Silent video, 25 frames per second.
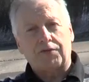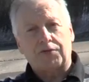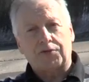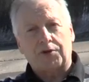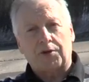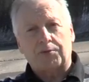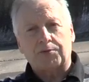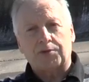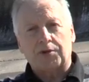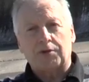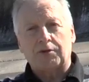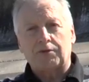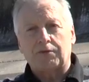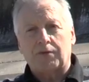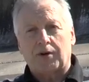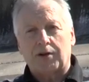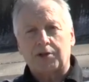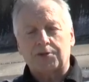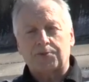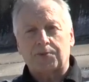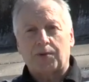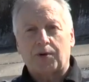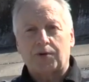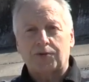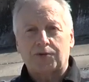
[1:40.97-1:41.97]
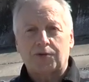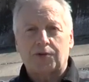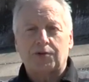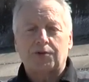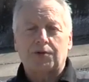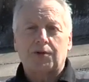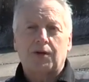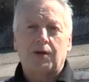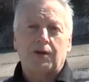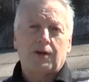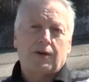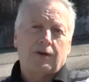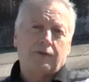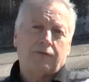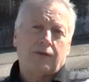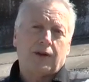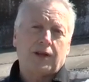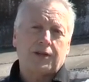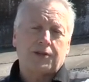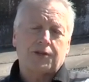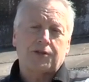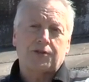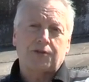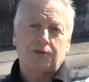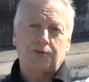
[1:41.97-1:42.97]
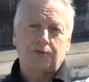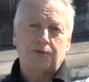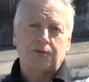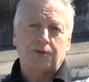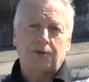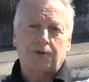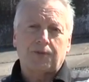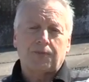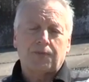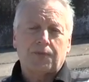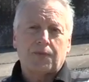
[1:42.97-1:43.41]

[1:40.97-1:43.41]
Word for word: stops over exposure of latitude.